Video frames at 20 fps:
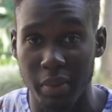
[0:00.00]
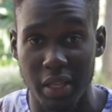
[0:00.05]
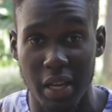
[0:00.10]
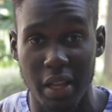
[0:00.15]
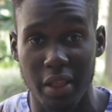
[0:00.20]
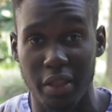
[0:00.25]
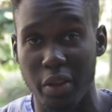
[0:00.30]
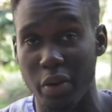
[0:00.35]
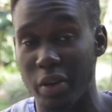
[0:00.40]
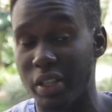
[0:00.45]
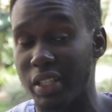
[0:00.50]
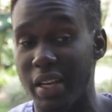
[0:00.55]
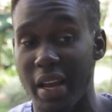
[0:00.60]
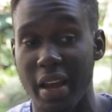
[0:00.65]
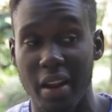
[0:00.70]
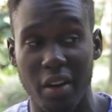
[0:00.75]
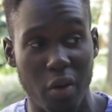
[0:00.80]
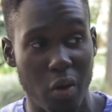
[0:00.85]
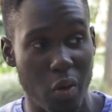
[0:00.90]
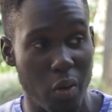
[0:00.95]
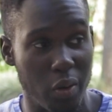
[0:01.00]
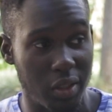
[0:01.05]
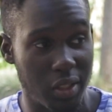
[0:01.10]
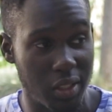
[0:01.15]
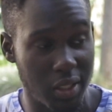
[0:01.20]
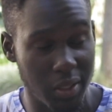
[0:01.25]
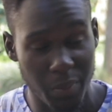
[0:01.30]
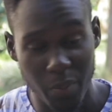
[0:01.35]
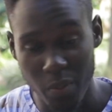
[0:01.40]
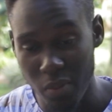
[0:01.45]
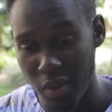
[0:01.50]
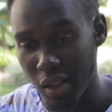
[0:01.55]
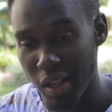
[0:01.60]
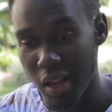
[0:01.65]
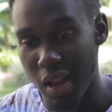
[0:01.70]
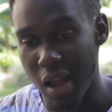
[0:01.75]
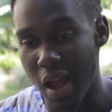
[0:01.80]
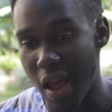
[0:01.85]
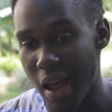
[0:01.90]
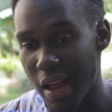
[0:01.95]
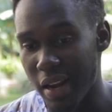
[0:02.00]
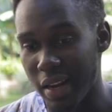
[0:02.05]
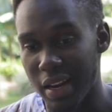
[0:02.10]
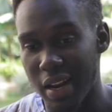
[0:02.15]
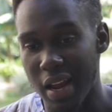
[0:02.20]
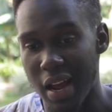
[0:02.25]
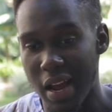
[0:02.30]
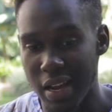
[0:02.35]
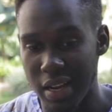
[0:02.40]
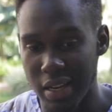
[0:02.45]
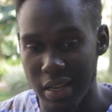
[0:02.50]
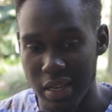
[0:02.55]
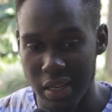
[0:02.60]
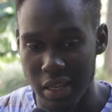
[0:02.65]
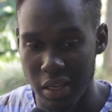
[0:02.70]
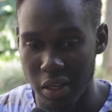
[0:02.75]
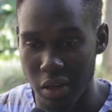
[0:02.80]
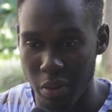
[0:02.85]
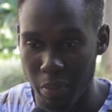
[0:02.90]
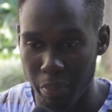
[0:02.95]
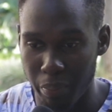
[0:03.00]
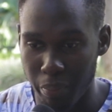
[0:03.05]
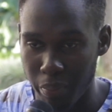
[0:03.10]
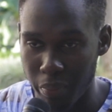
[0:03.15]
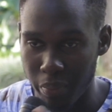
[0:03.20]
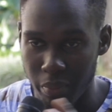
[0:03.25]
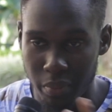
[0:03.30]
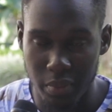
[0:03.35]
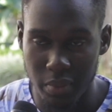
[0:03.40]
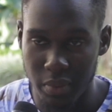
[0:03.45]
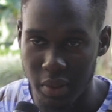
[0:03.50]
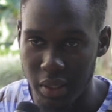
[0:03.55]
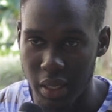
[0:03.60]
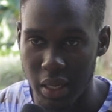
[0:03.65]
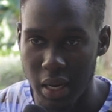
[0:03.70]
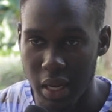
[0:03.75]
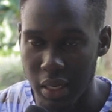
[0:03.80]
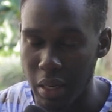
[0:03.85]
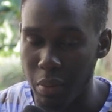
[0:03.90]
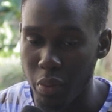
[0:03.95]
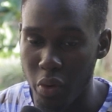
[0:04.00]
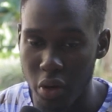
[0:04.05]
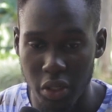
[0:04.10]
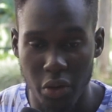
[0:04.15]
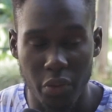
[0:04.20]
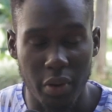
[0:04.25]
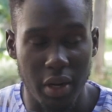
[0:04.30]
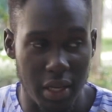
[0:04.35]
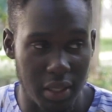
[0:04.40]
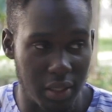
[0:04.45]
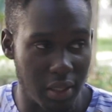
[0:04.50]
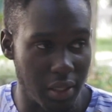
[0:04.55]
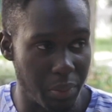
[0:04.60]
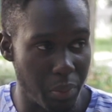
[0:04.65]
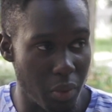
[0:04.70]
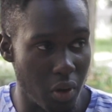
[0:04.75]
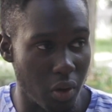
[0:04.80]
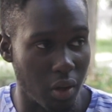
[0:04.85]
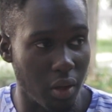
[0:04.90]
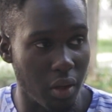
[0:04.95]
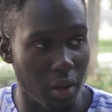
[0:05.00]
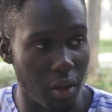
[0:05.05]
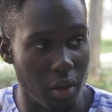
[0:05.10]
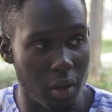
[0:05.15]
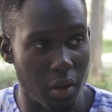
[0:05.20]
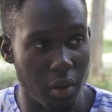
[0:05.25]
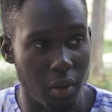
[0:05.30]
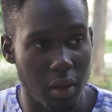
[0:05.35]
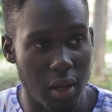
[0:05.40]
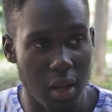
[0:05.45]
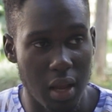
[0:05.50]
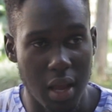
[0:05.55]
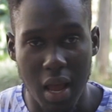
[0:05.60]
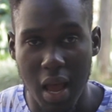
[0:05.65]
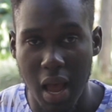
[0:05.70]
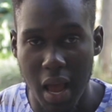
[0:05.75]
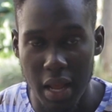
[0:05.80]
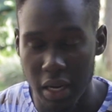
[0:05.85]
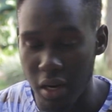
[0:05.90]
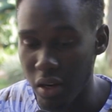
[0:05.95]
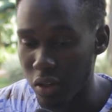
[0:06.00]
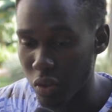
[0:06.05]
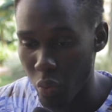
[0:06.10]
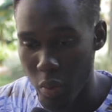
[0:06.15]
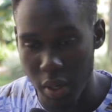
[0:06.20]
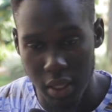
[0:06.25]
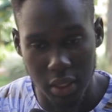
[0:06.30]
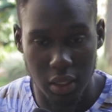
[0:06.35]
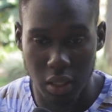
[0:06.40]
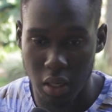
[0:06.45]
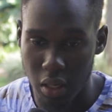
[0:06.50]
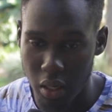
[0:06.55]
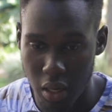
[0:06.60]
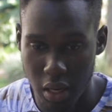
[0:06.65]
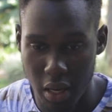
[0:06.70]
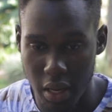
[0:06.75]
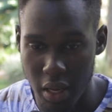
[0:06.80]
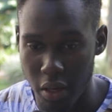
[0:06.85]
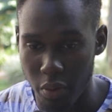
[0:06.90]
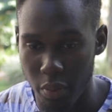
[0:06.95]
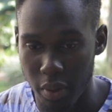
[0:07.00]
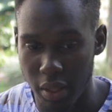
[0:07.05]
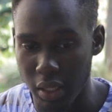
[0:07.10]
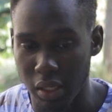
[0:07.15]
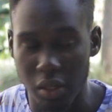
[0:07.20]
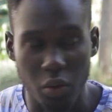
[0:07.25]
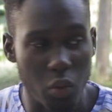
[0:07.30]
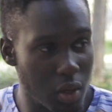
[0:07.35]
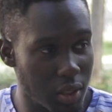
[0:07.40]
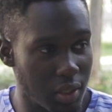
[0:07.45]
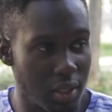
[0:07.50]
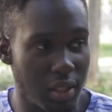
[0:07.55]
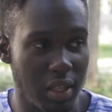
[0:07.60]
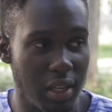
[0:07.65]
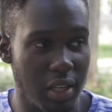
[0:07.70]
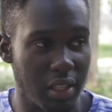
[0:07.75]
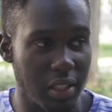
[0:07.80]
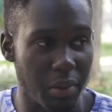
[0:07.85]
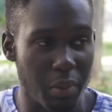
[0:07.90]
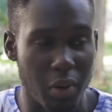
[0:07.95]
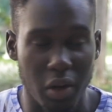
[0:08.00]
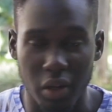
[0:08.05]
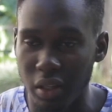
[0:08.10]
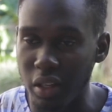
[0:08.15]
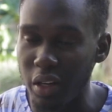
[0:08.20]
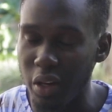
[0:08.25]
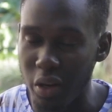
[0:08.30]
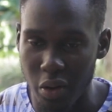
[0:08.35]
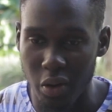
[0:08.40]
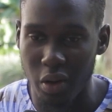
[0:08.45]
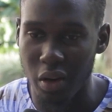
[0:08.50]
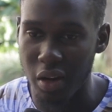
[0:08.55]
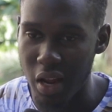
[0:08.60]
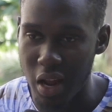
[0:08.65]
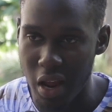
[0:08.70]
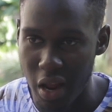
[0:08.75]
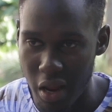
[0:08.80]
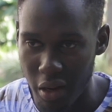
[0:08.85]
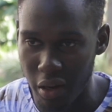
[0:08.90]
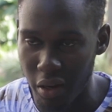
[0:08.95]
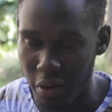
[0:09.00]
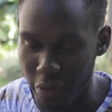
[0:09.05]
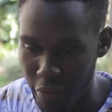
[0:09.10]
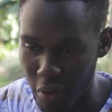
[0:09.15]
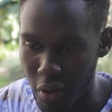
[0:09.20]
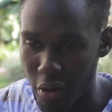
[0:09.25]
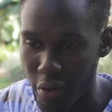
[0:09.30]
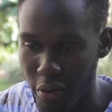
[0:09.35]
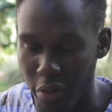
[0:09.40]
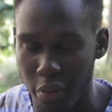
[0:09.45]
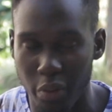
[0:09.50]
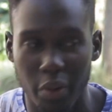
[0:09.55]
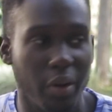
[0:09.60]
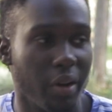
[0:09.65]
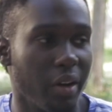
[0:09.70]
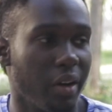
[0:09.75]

and 39 quotes, and I said that I'm going to release this book, and I just went ahead with it. It wasn't easy, but I followed through.